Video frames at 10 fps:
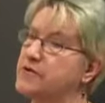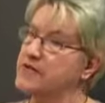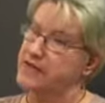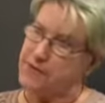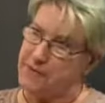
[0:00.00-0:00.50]

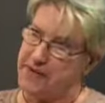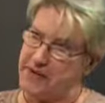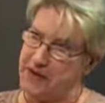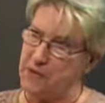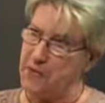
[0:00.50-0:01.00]

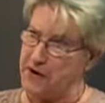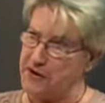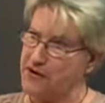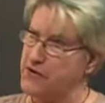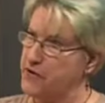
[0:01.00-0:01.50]
Disability
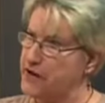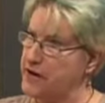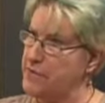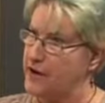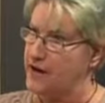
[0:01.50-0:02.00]
Awareness
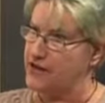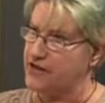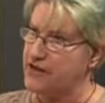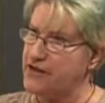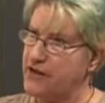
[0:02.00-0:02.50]
Training
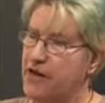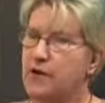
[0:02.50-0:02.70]
Project.